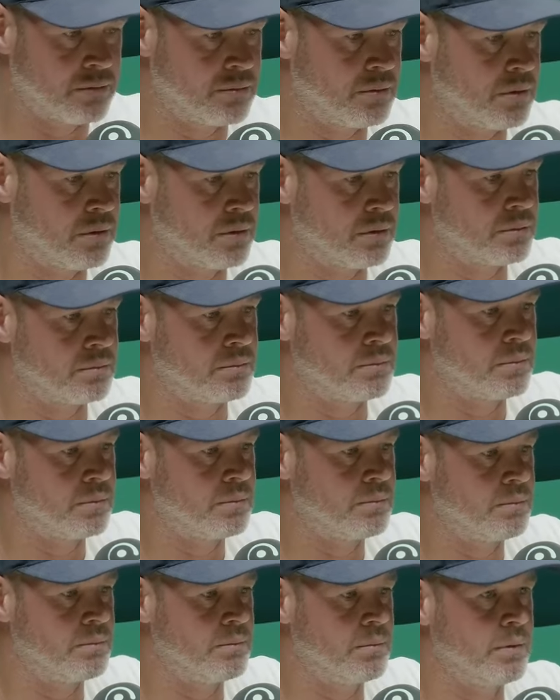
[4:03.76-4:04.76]
on
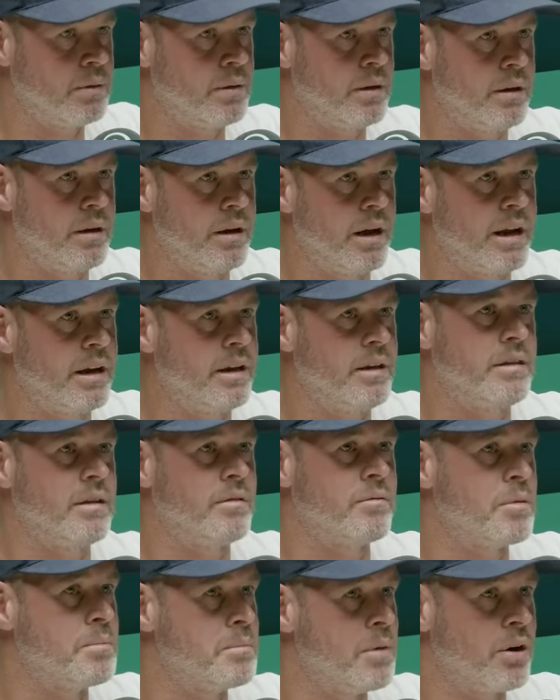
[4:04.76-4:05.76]

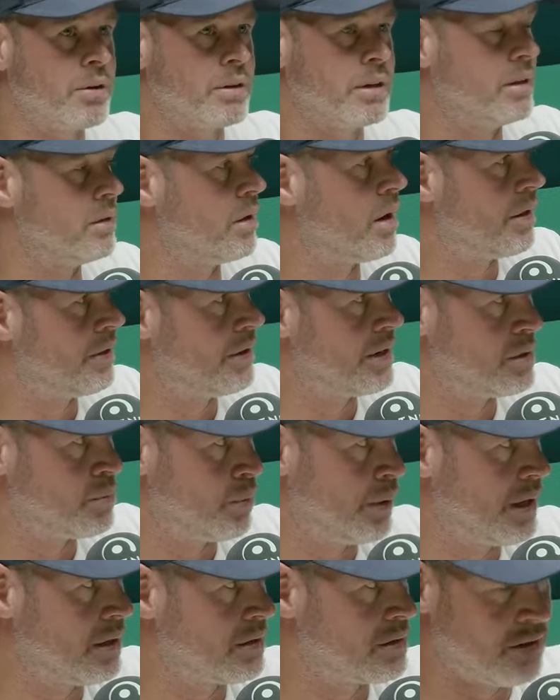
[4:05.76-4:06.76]
anything remotely like these
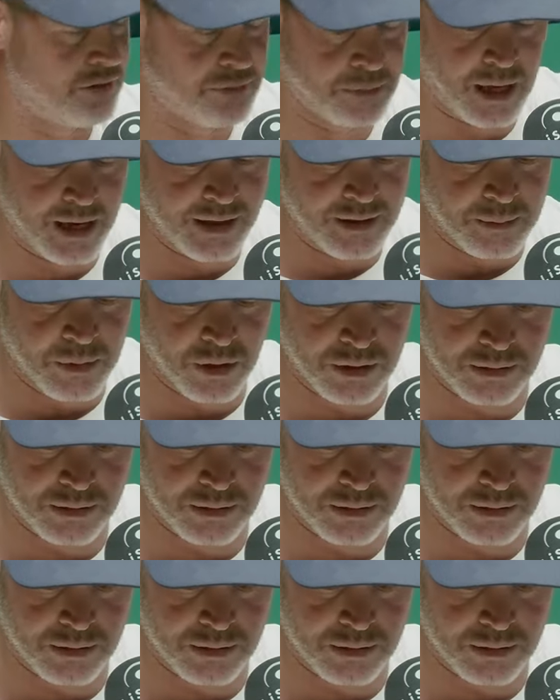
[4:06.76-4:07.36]
wickets. I've played